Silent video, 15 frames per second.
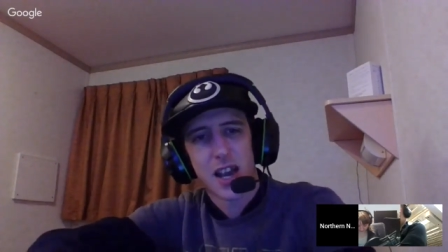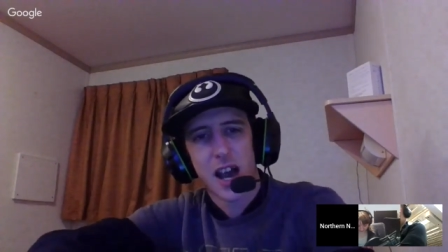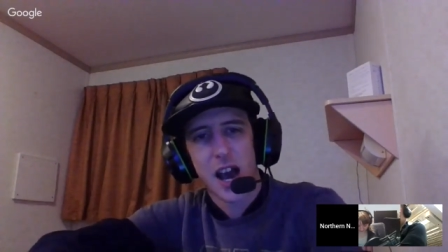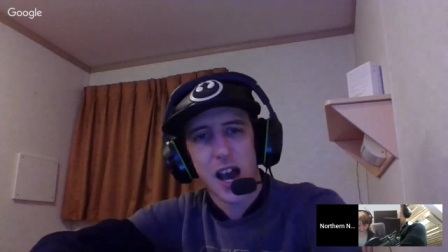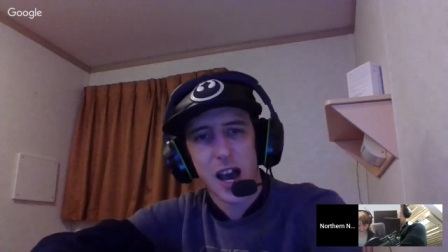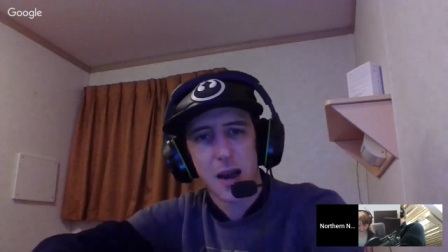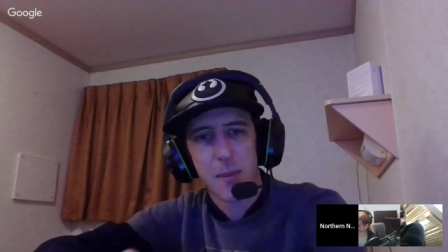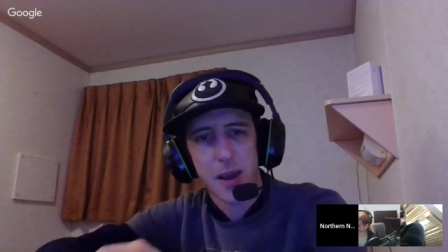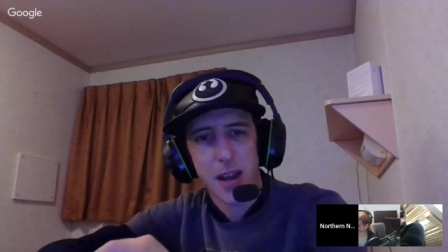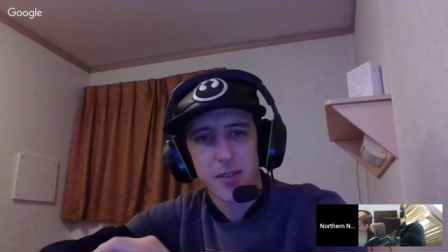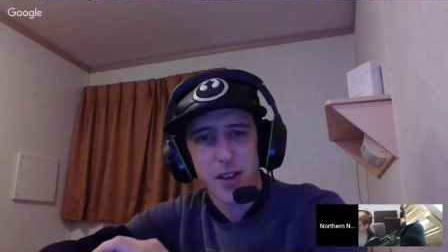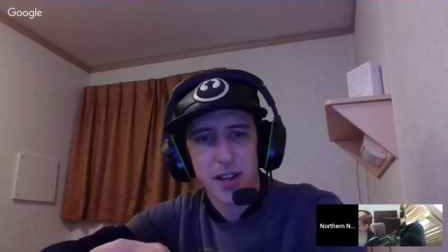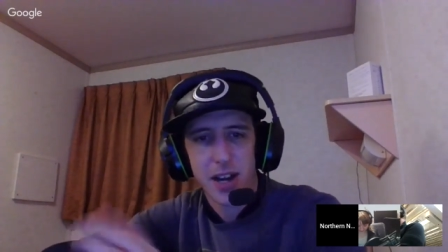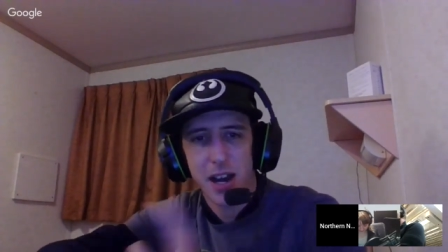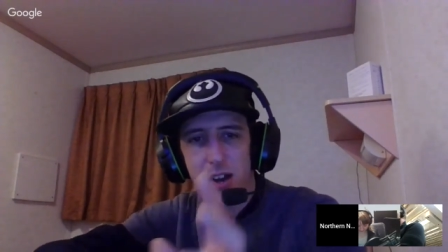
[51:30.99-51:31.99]
And
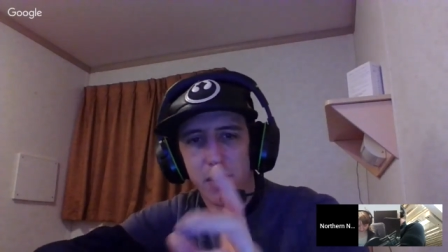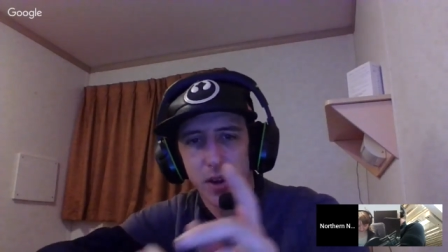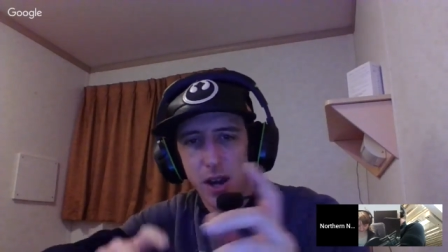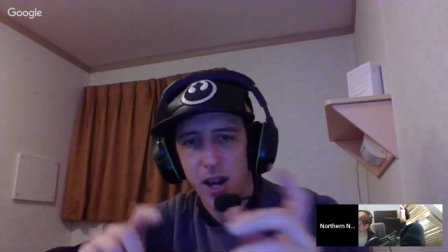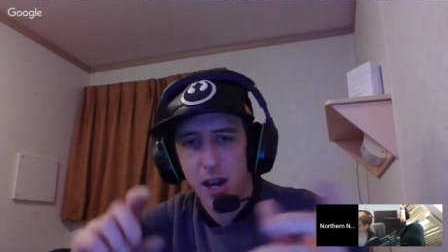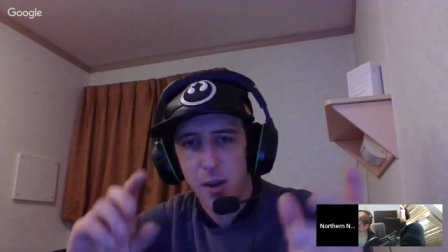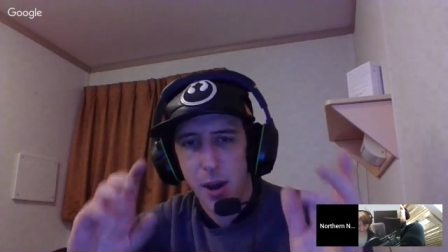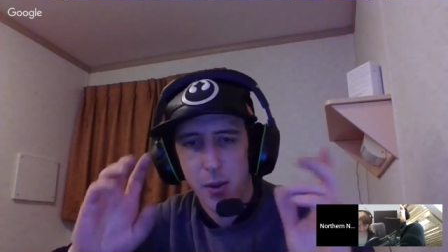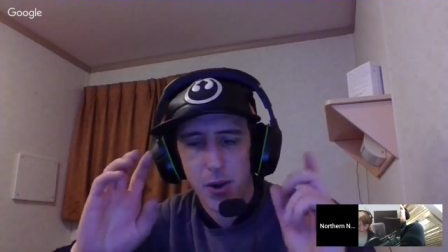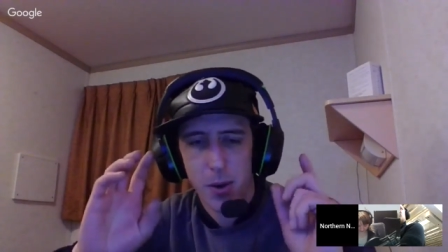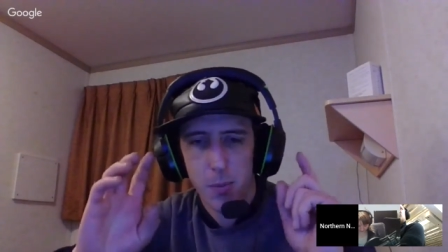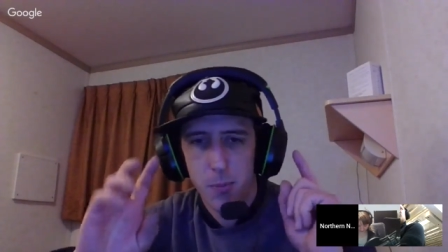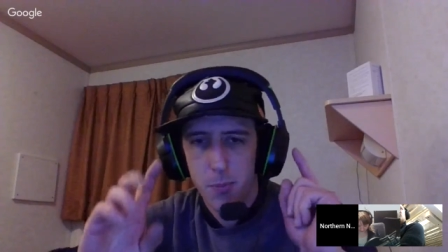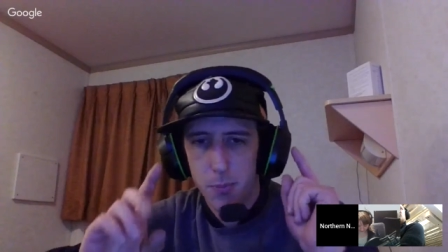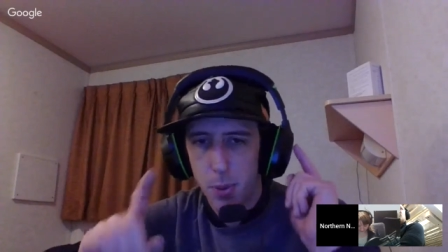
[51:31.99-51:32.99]
right now, I want
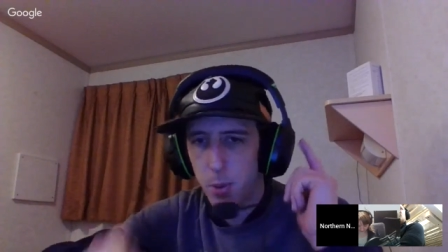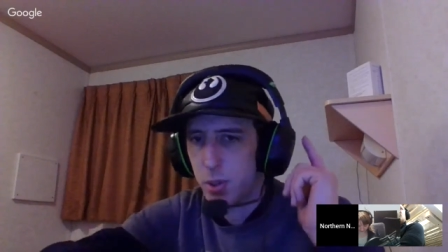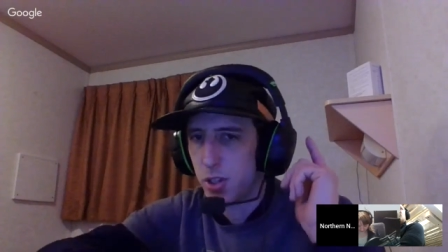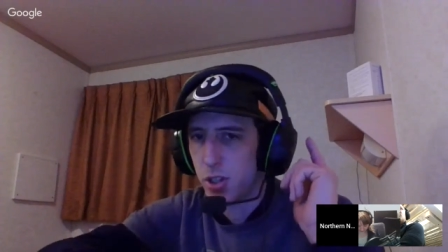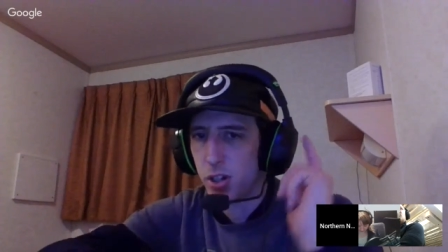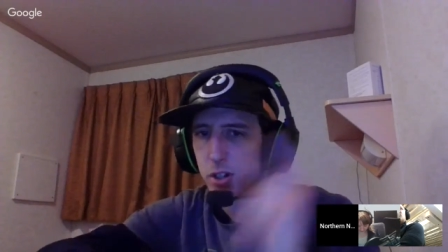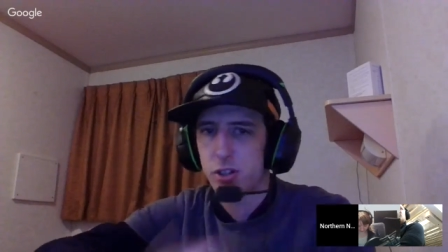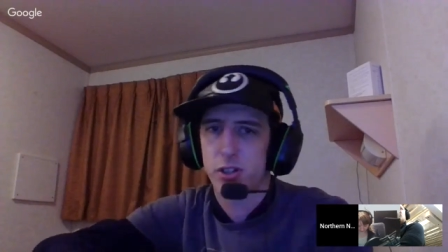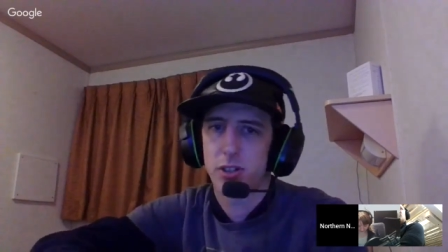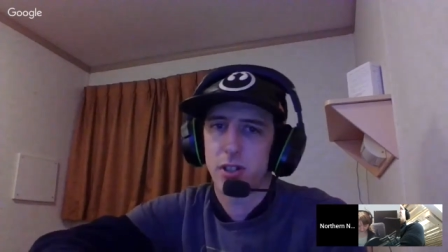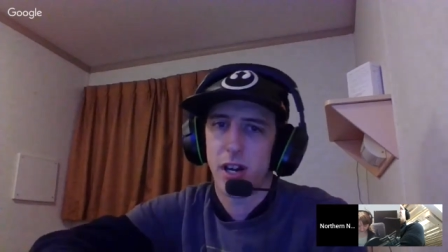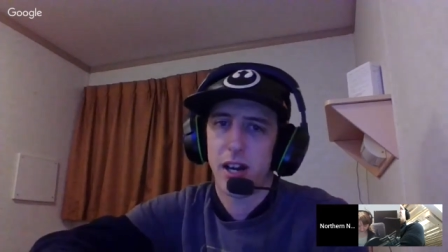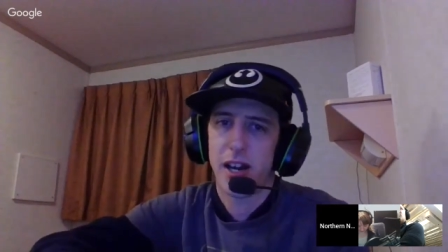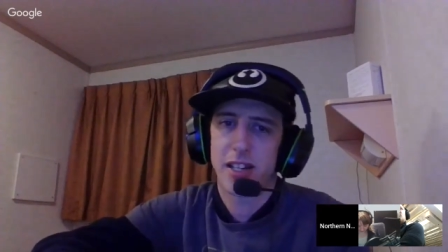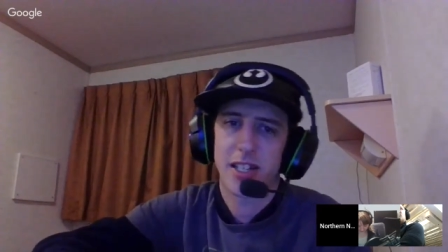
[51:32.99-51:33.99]
to point your
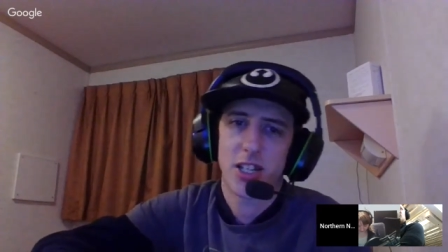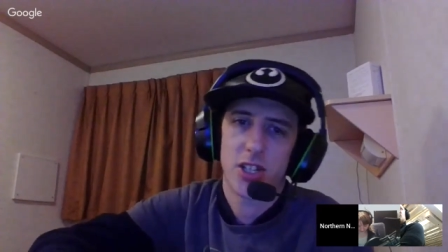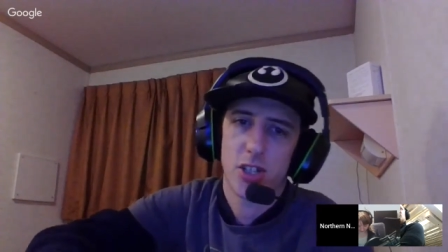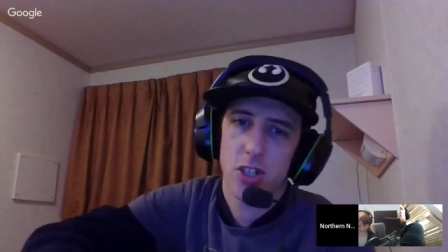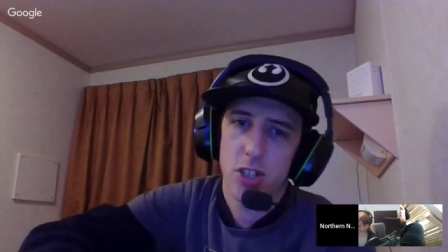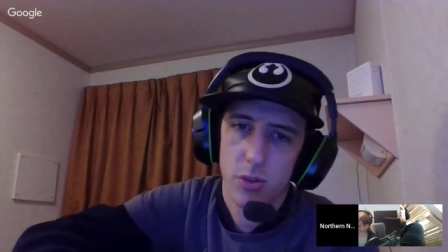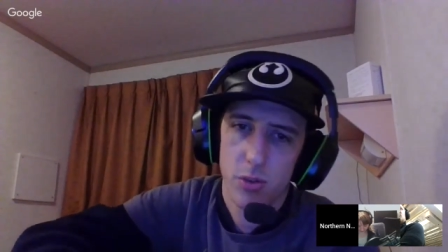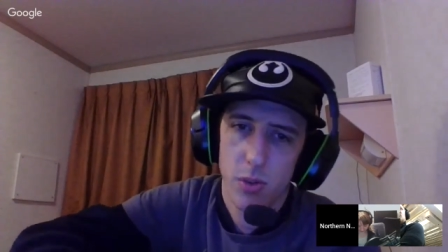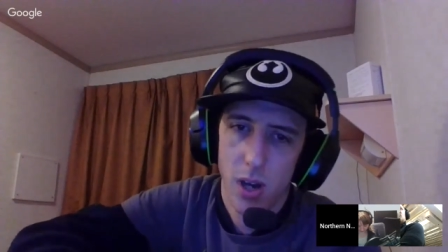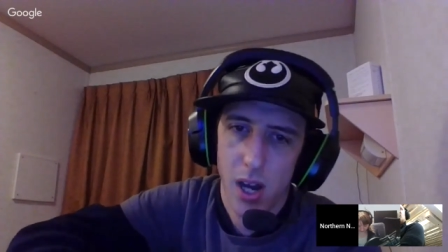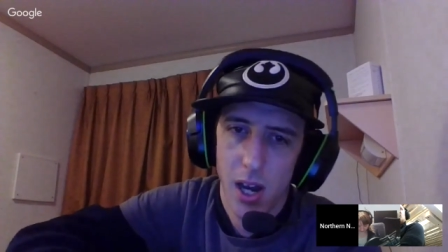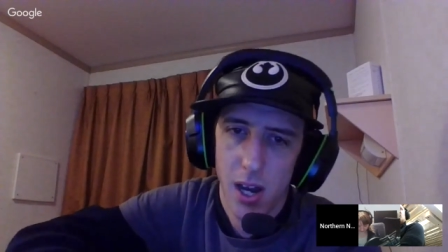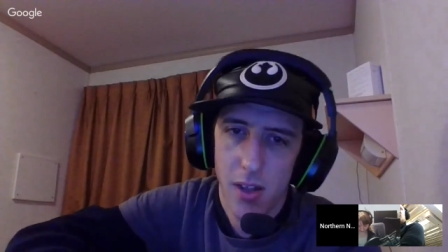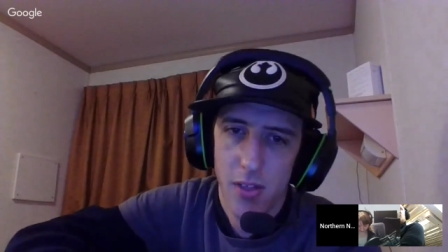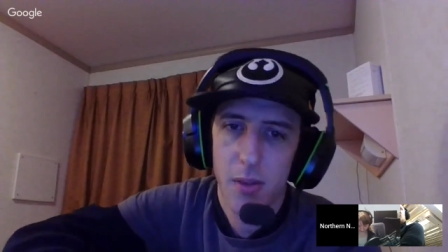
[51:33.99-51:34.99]
attention to
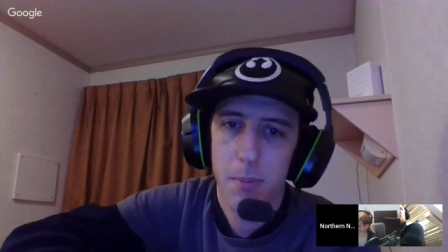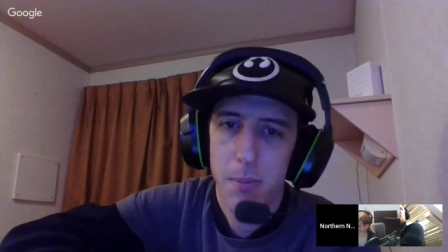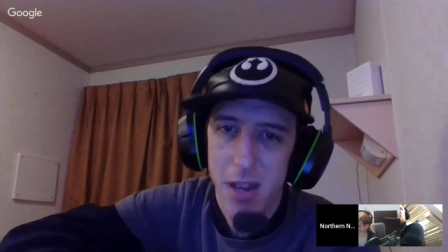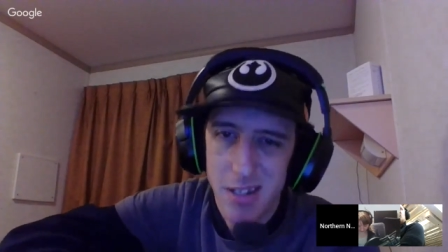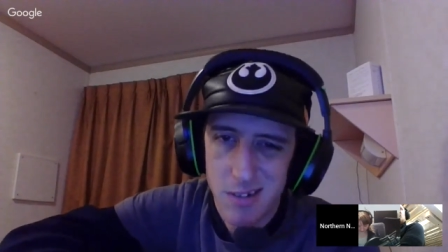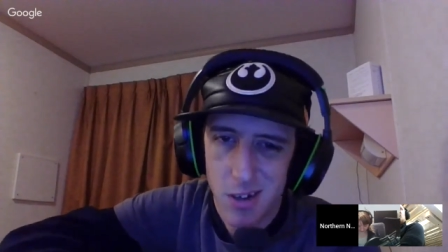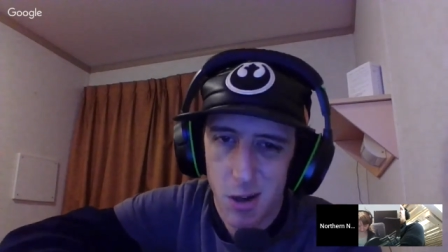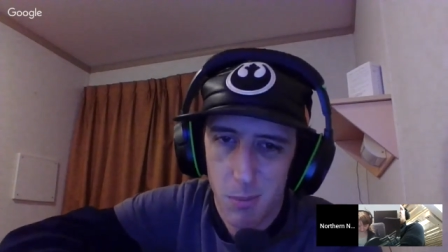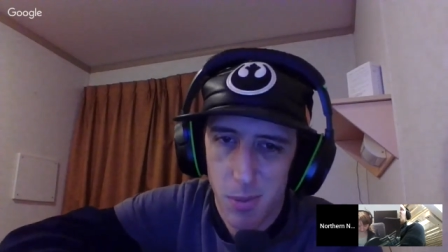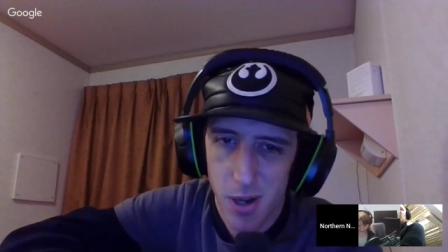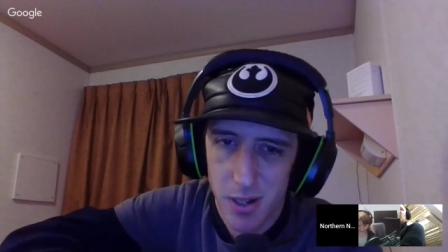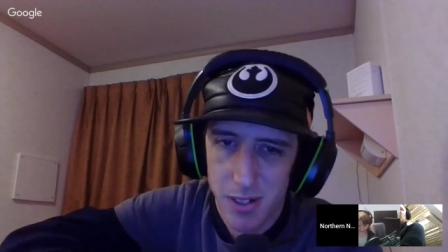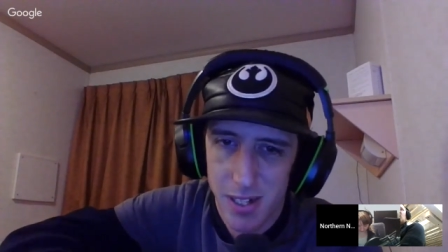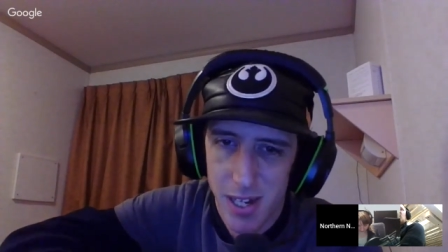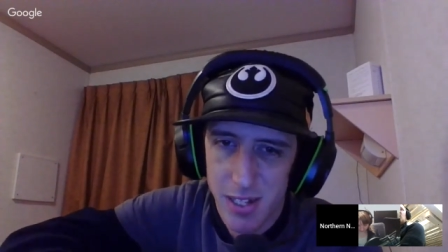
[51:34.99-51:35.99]
the Mess Hall
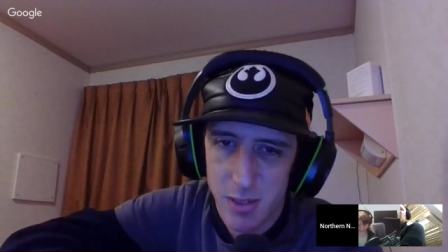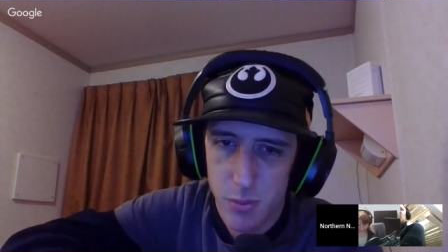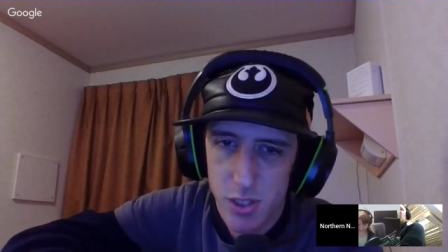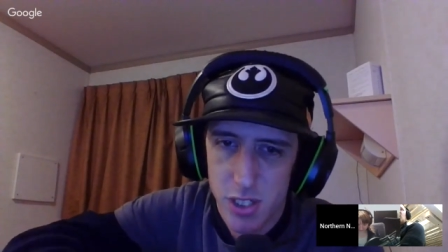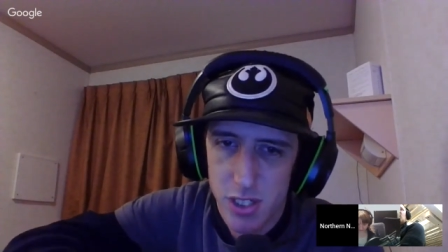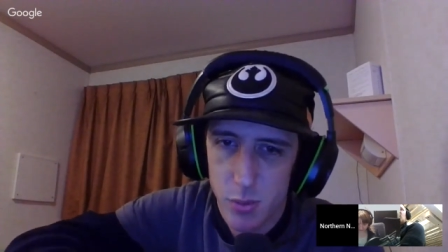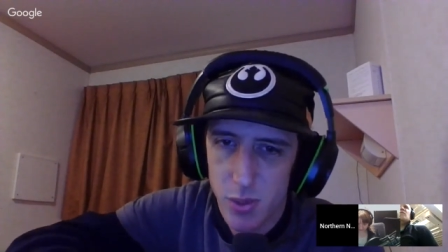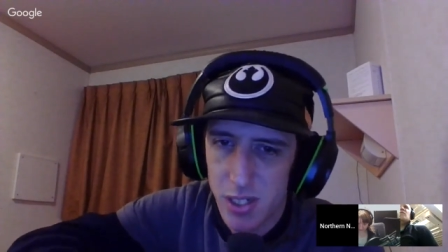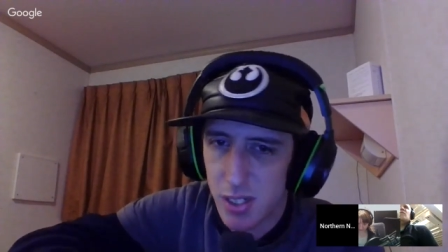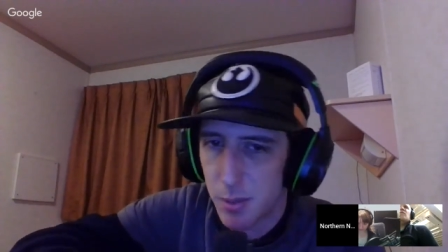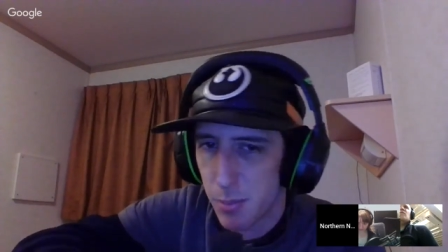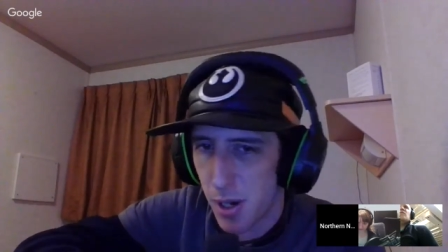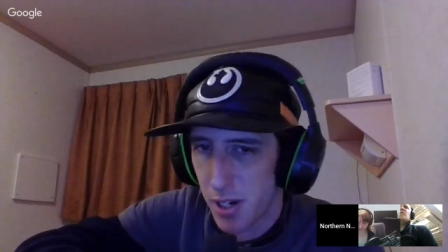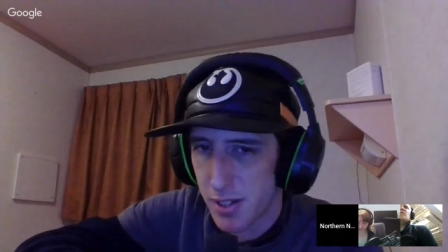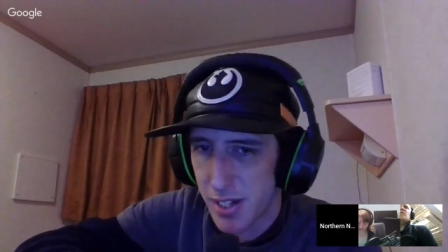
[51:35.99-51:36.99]
podcast, which is a weekly
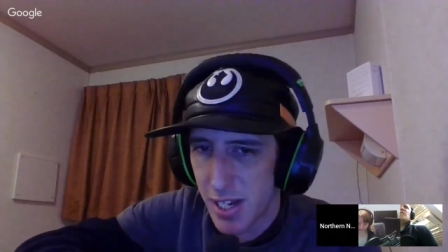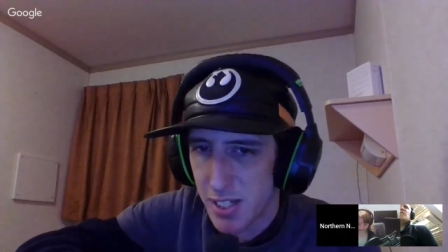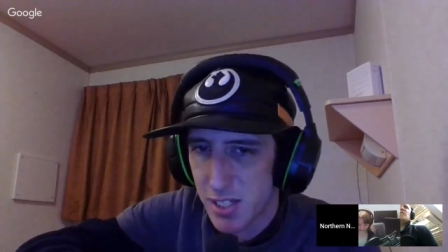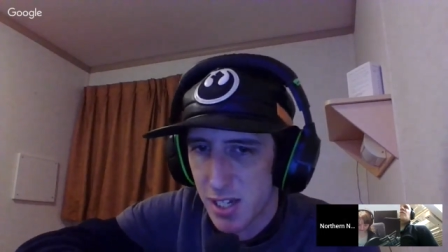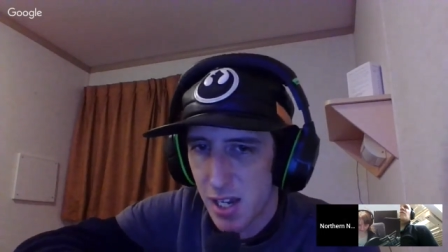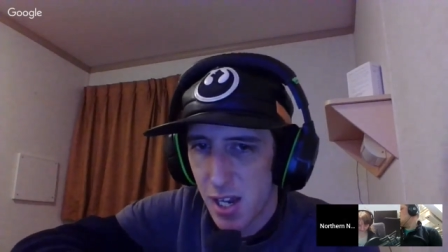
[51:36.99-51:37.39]
podcast,